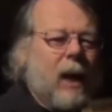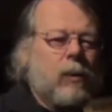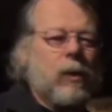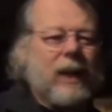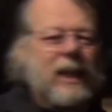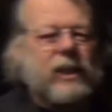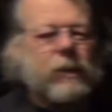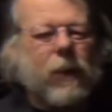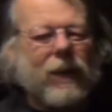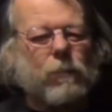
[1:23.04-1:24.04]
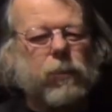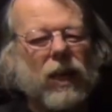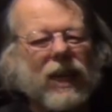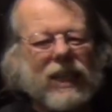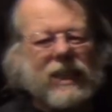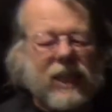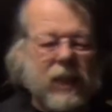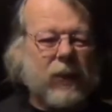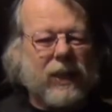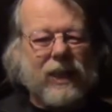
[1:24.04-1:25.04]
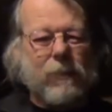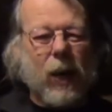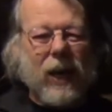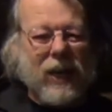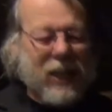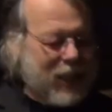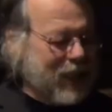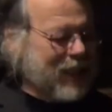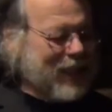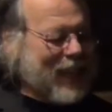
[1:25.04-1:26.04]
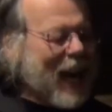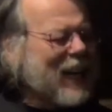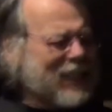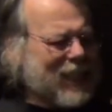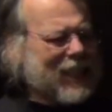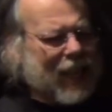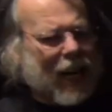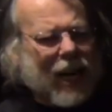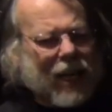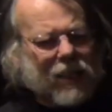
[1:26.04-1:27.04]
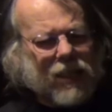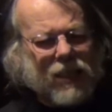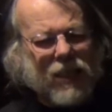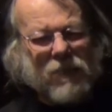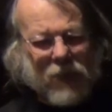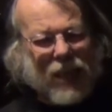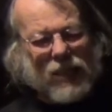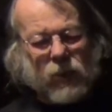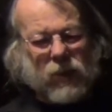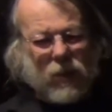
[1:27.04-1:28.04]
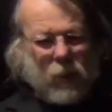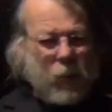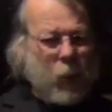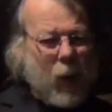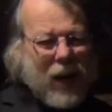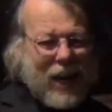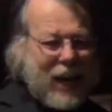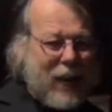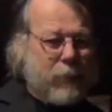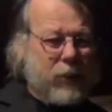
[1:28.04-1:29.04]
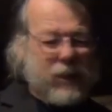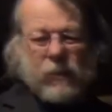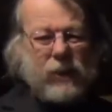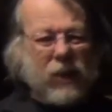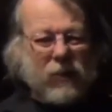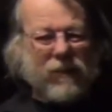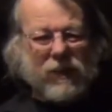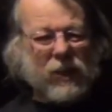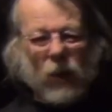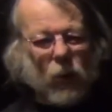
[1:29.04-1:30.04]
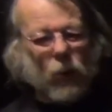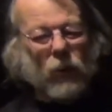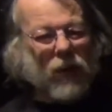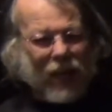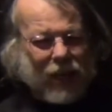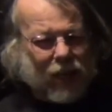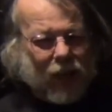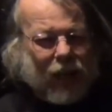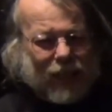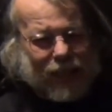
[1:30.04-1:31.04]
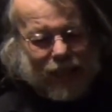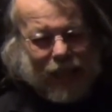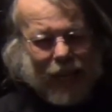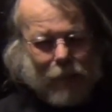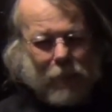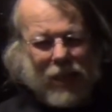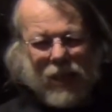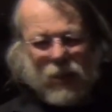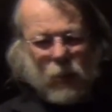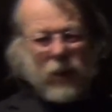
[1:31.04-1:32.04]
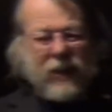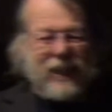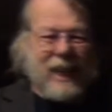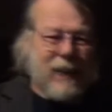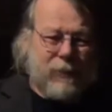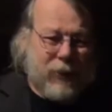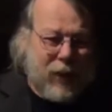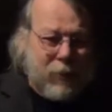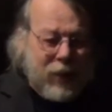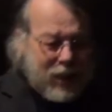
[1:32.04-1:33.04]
outraged by bloody tyranny, by gas attacks. If that's what happened, and we don't even know who the hell launched the damn thing or where it came from.